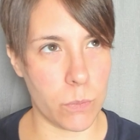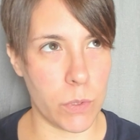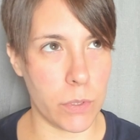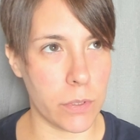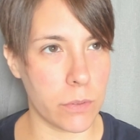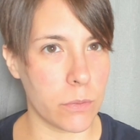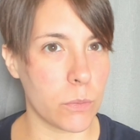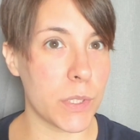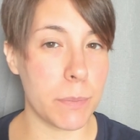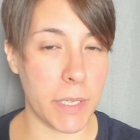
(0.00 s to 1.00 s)
were
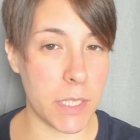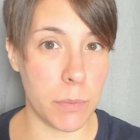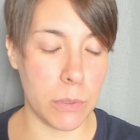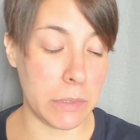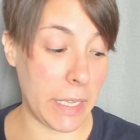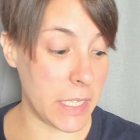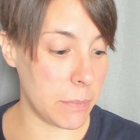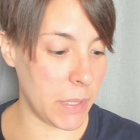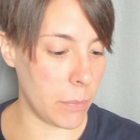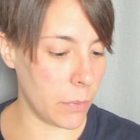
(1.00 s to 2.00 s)
respectable, nice
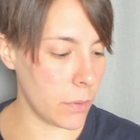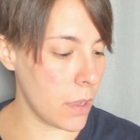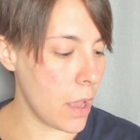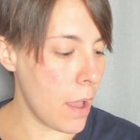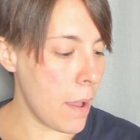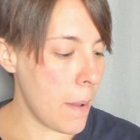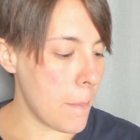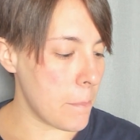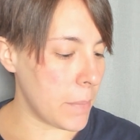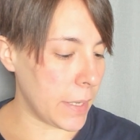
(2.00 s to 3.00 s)
people,
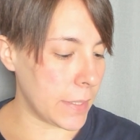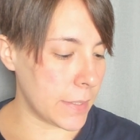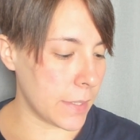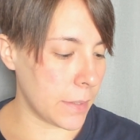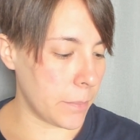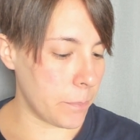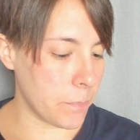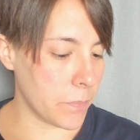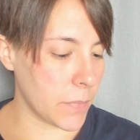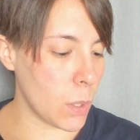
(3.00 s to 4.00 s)
but um,
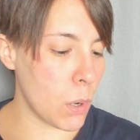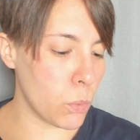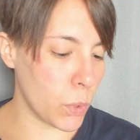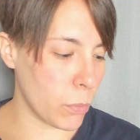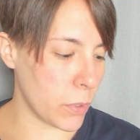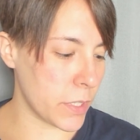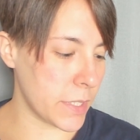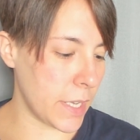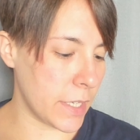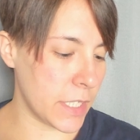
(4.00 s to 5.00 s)
there are rumors
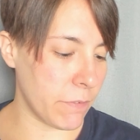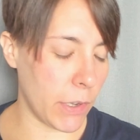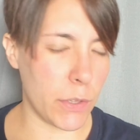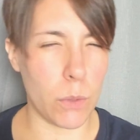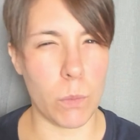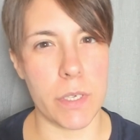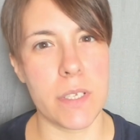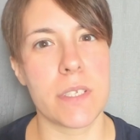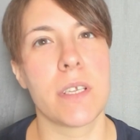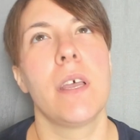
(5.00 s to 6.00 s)
that his father
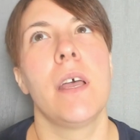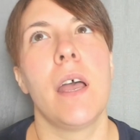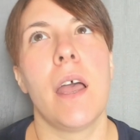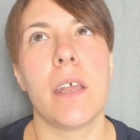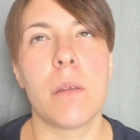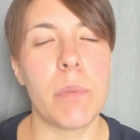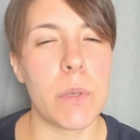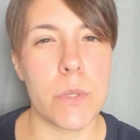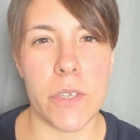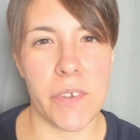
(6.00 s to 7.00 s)
was an
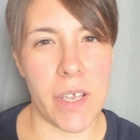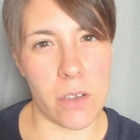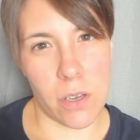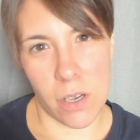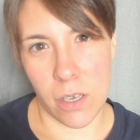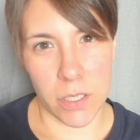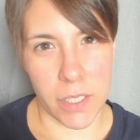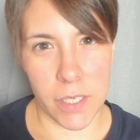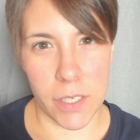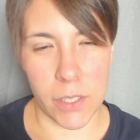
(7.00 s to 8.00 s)
abusive
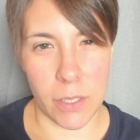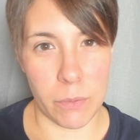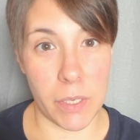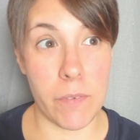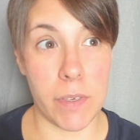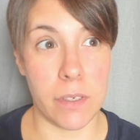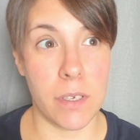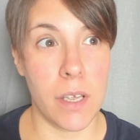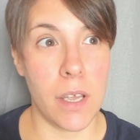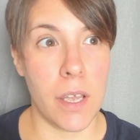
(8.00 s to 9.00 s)
alcoholic, you know, and even
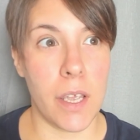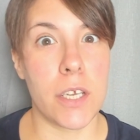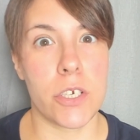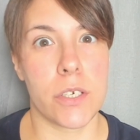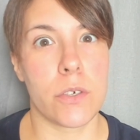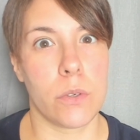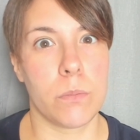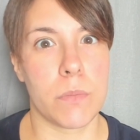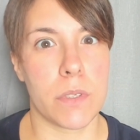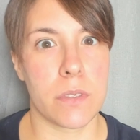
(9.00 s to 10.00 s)
H H
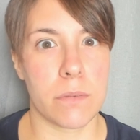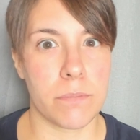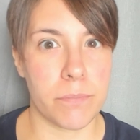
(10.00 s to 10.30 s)
Holmes,